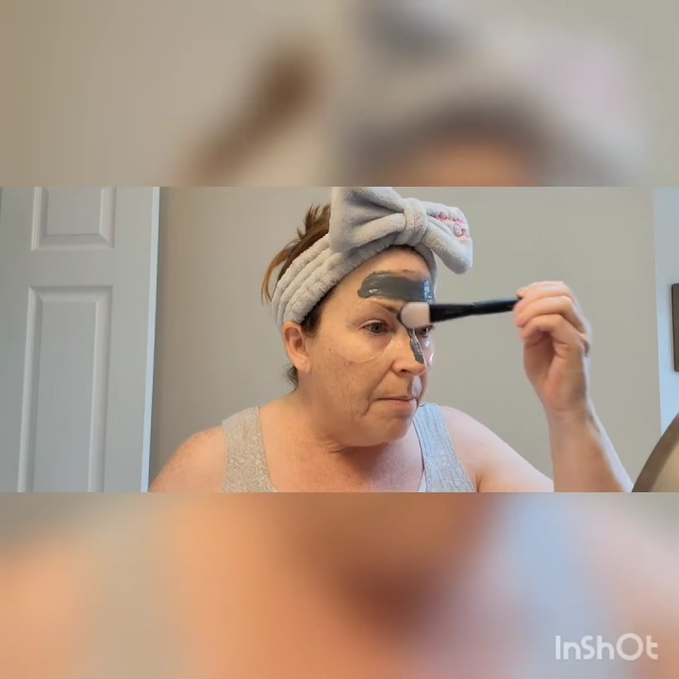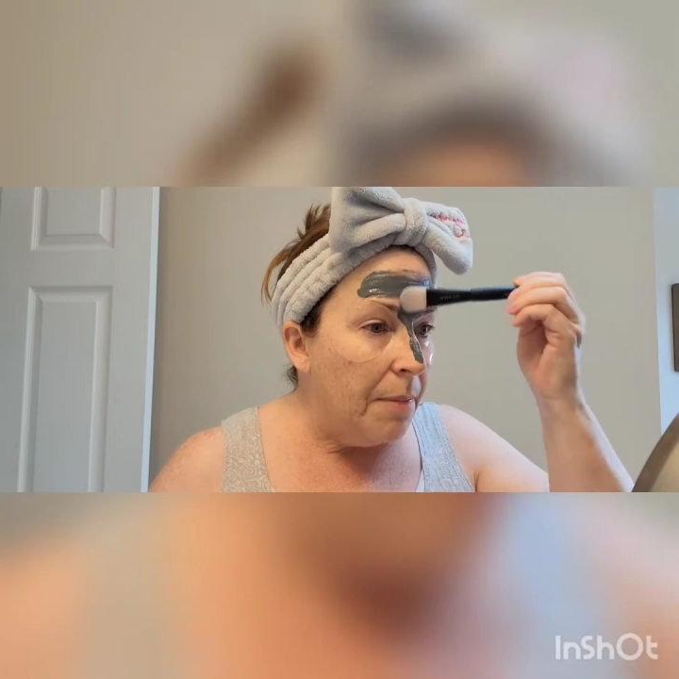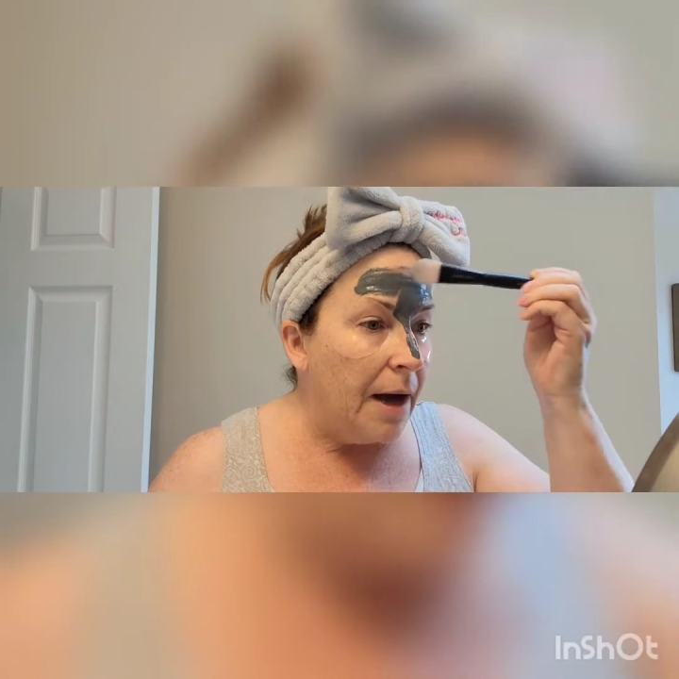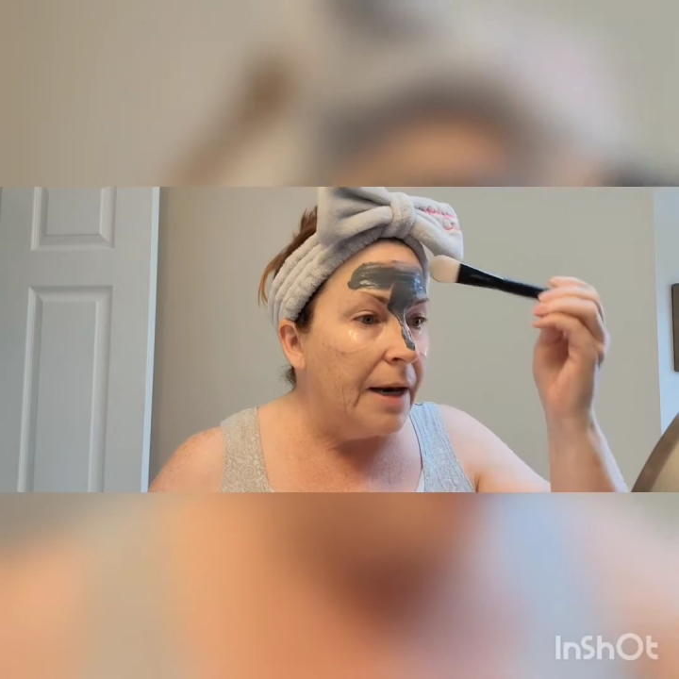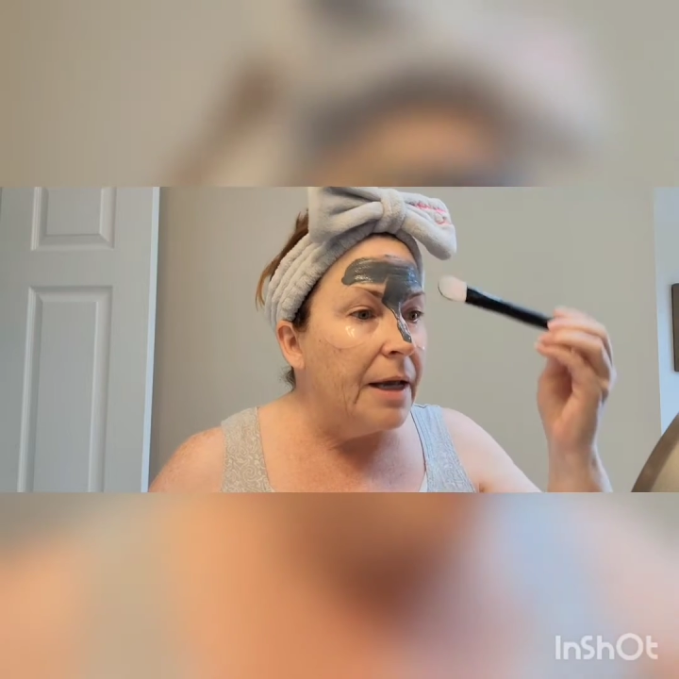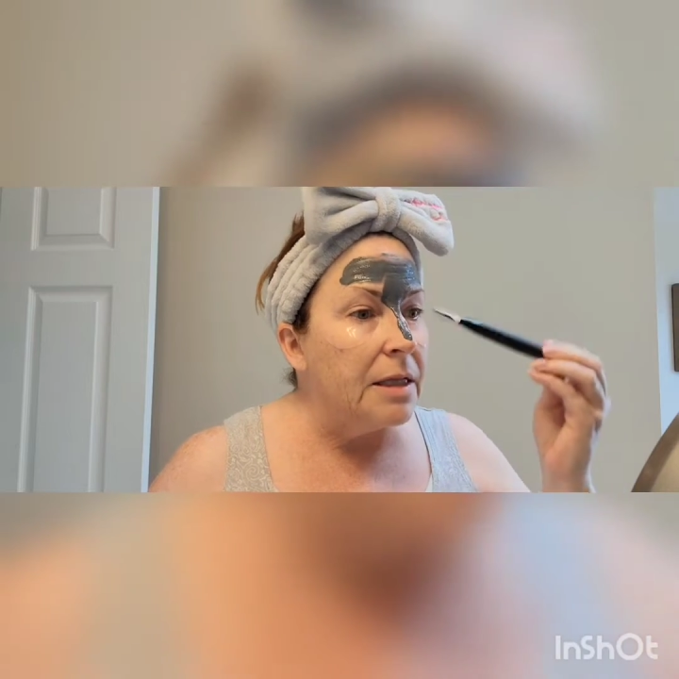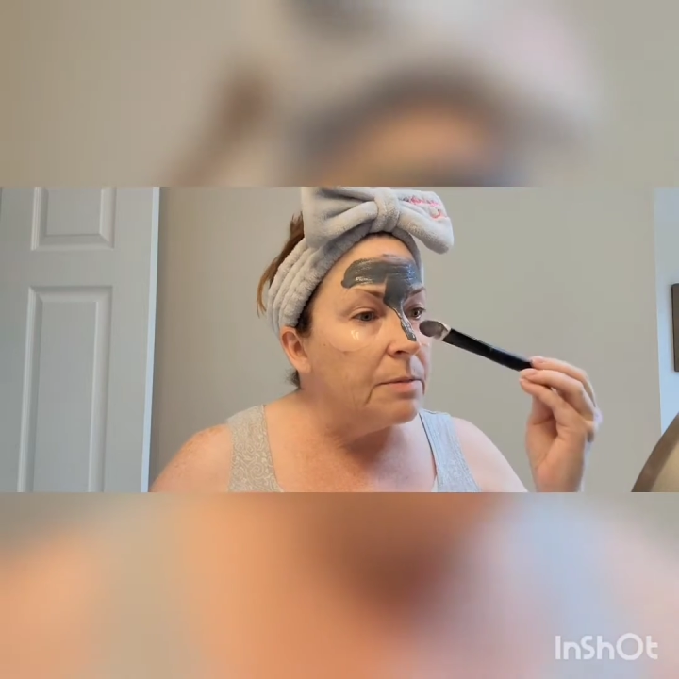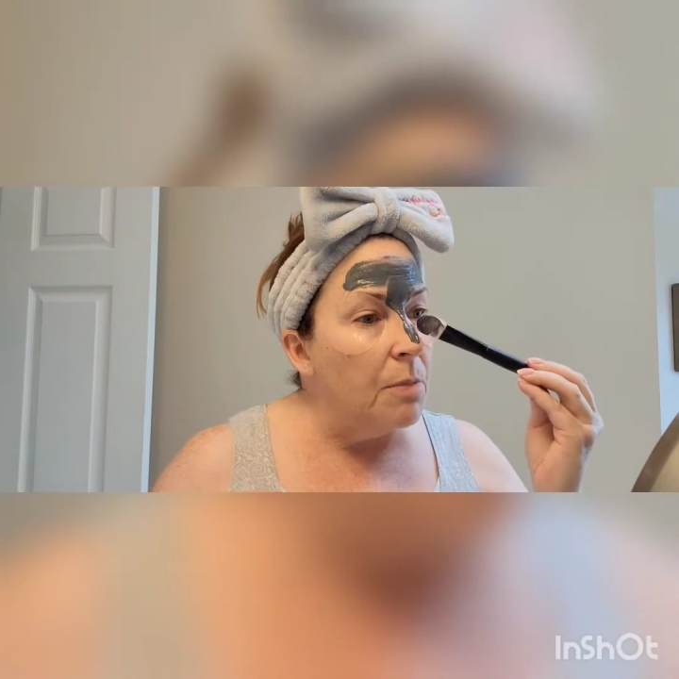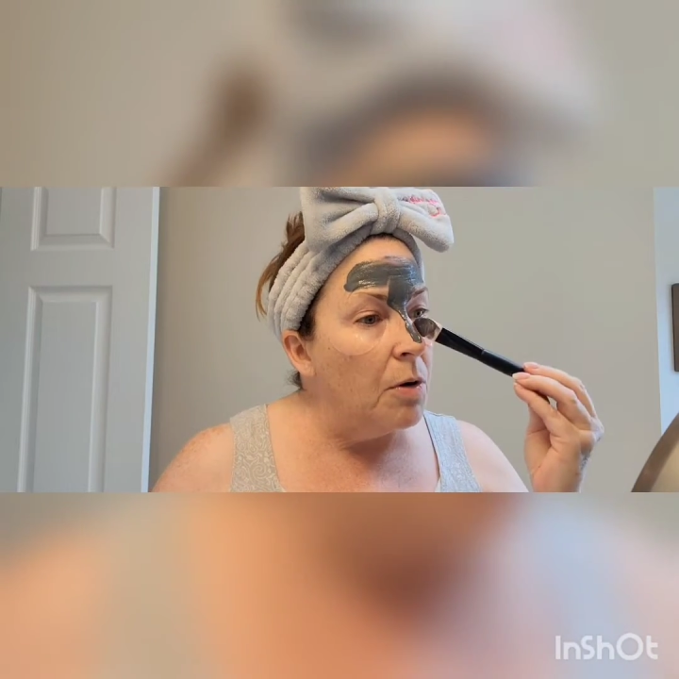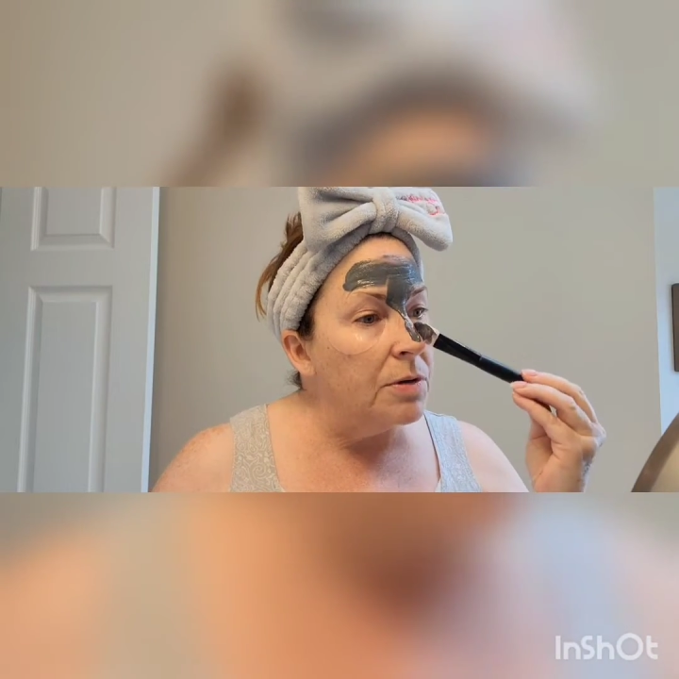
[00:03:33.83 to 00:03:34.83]
but it's
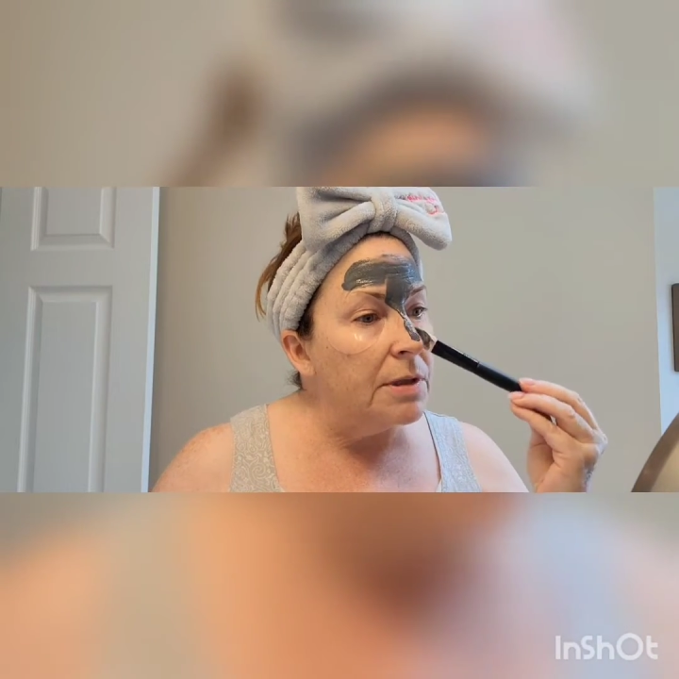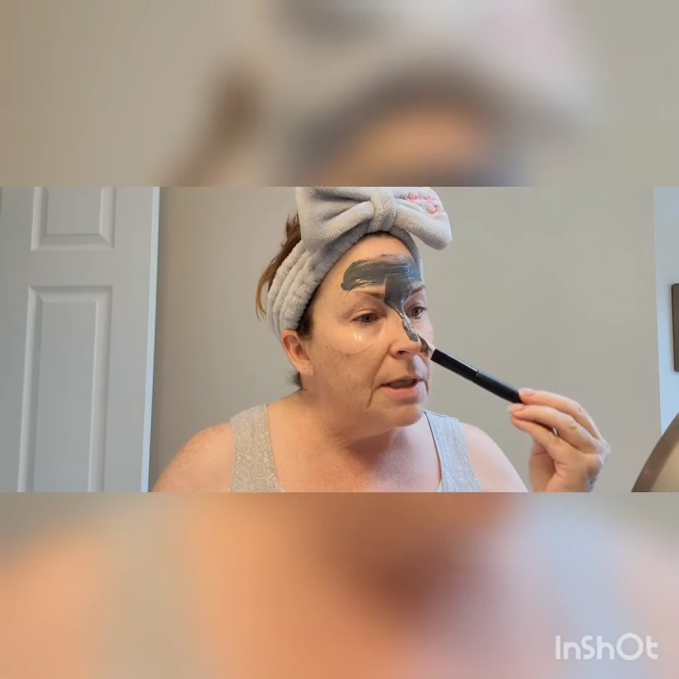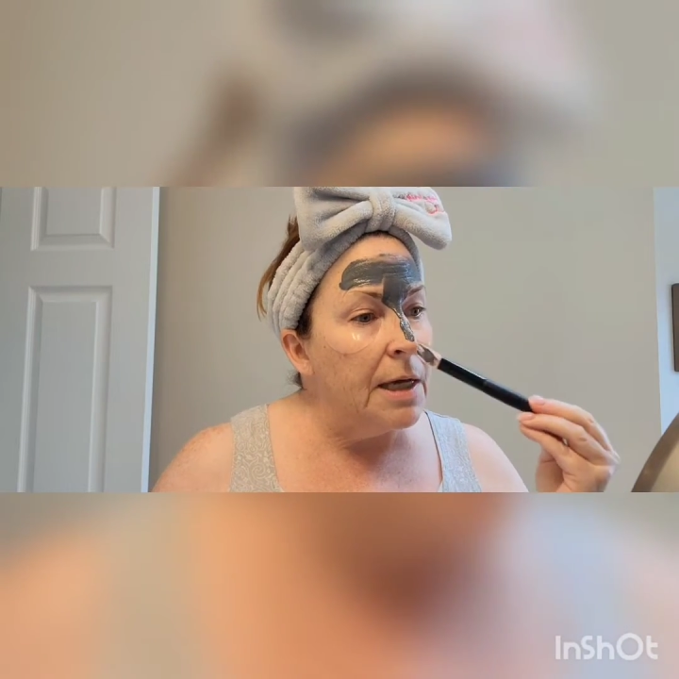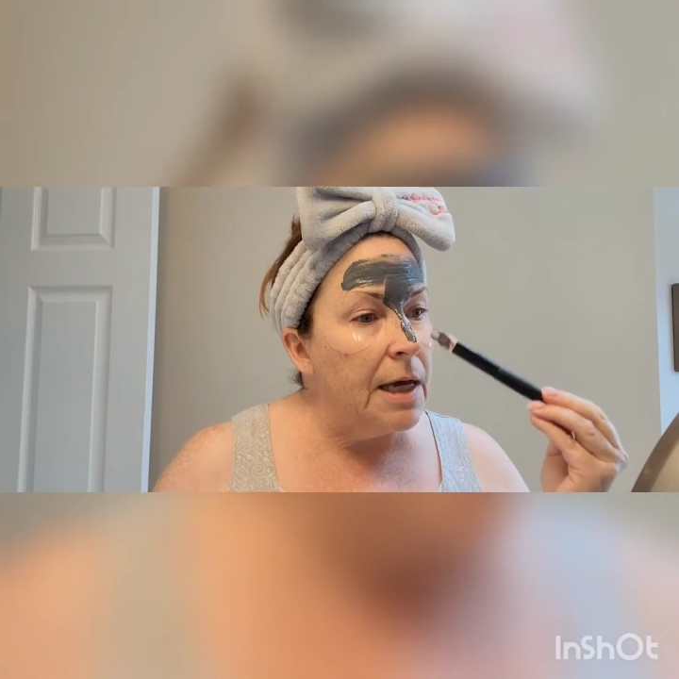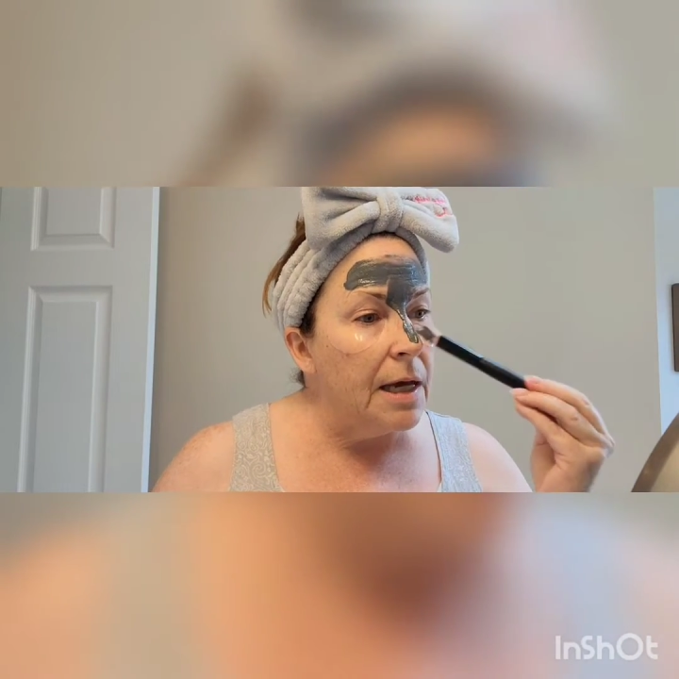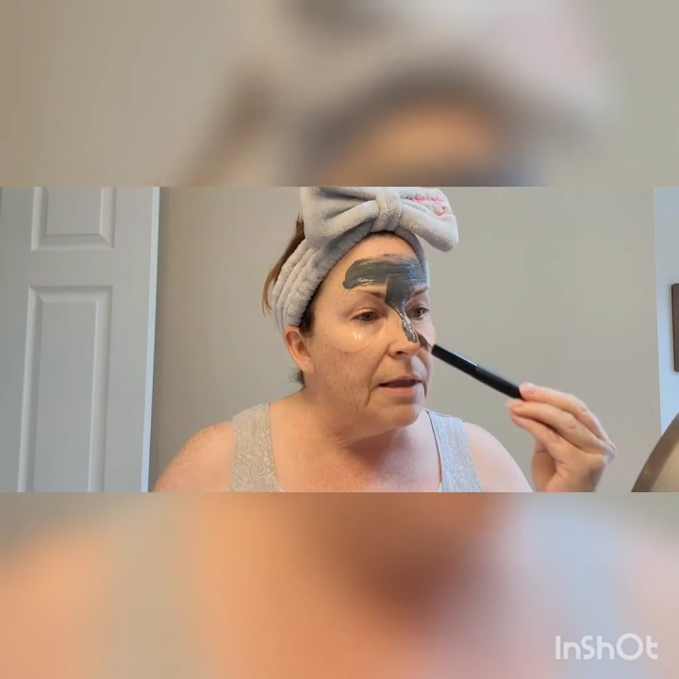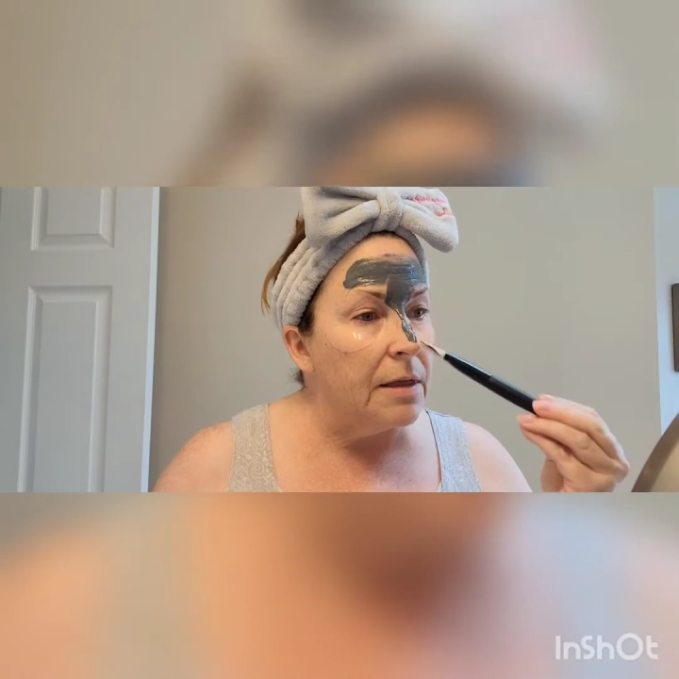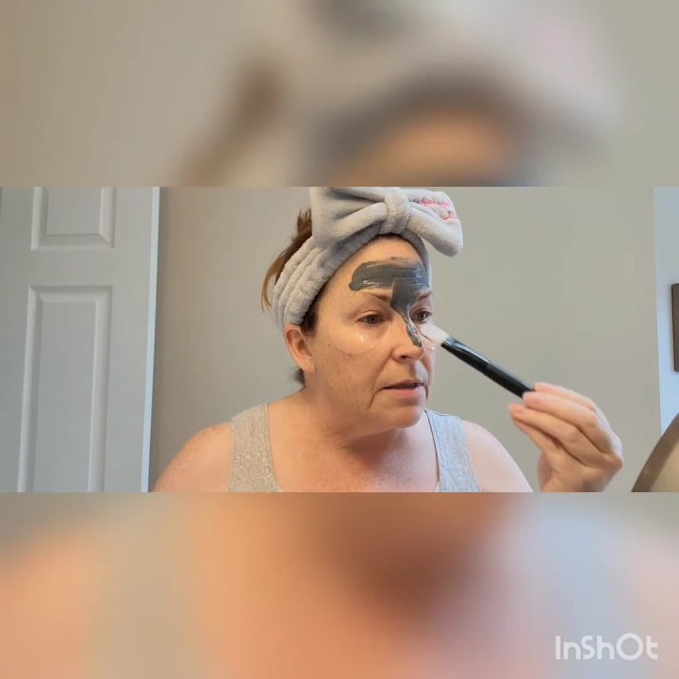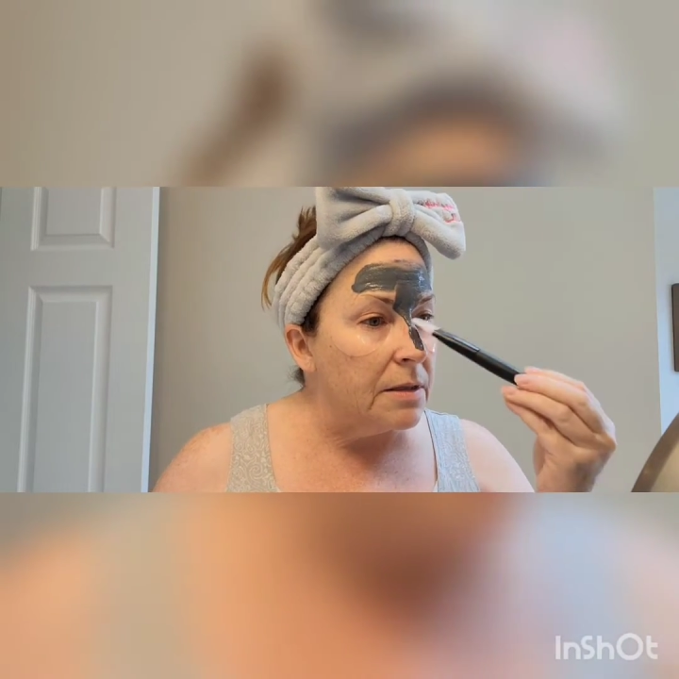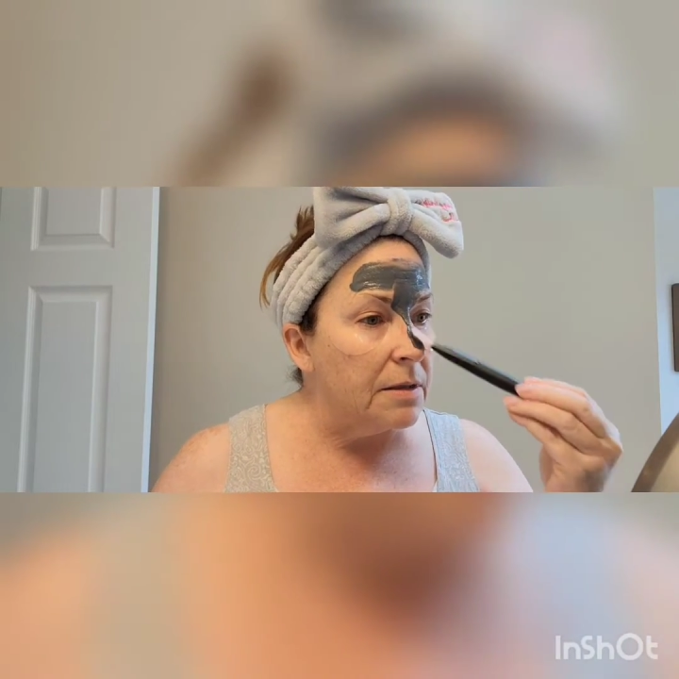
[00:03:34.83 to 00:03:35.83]
mostly in
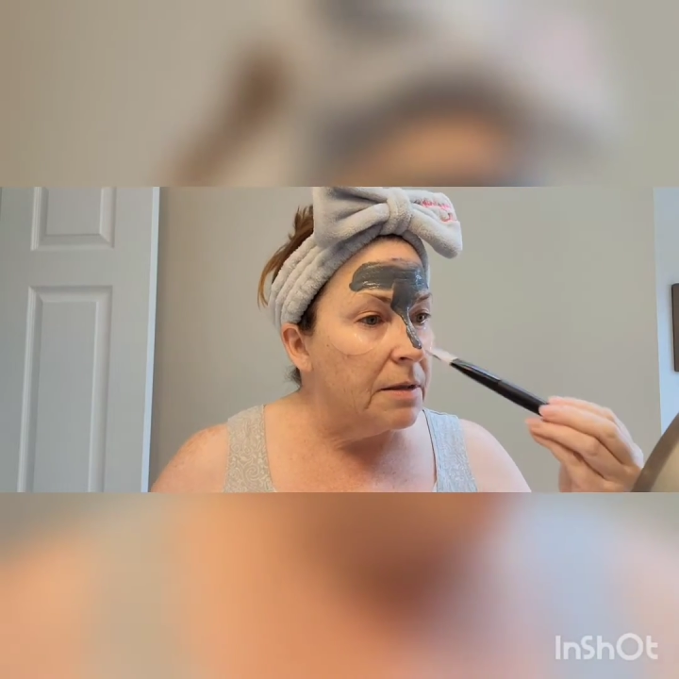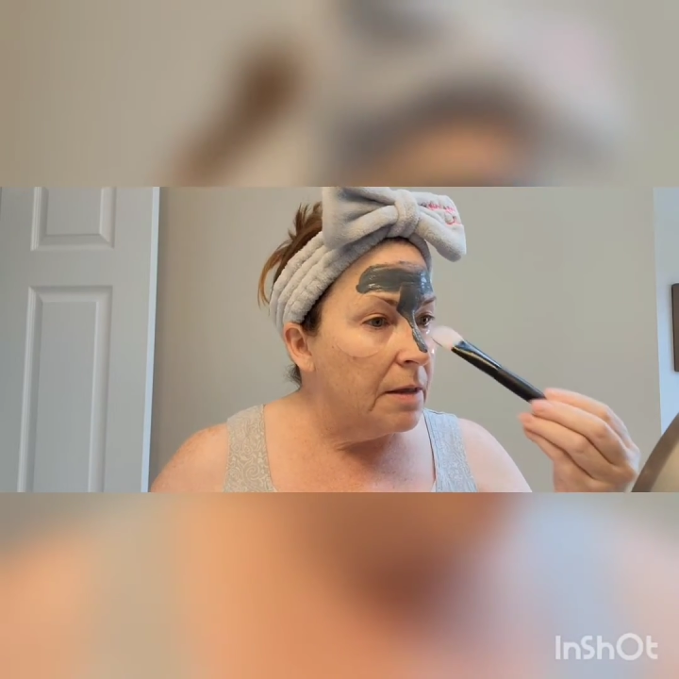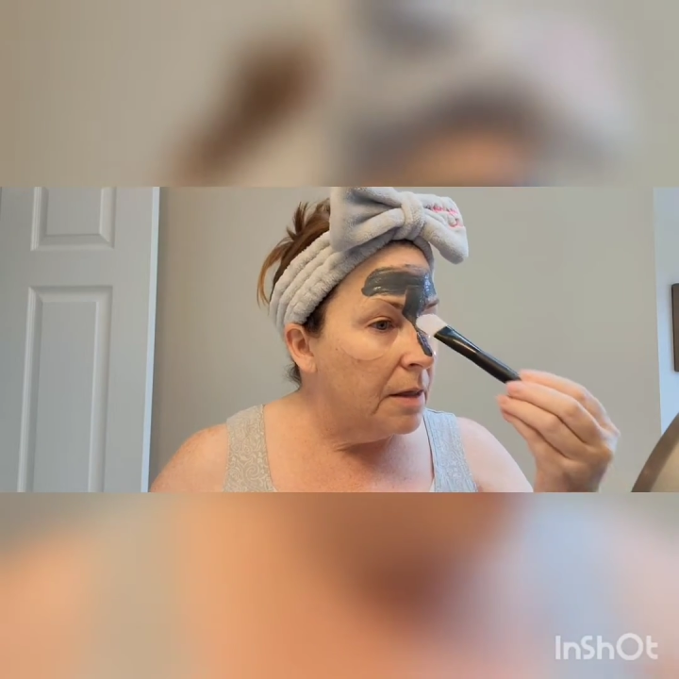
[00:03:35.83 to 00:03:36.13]
this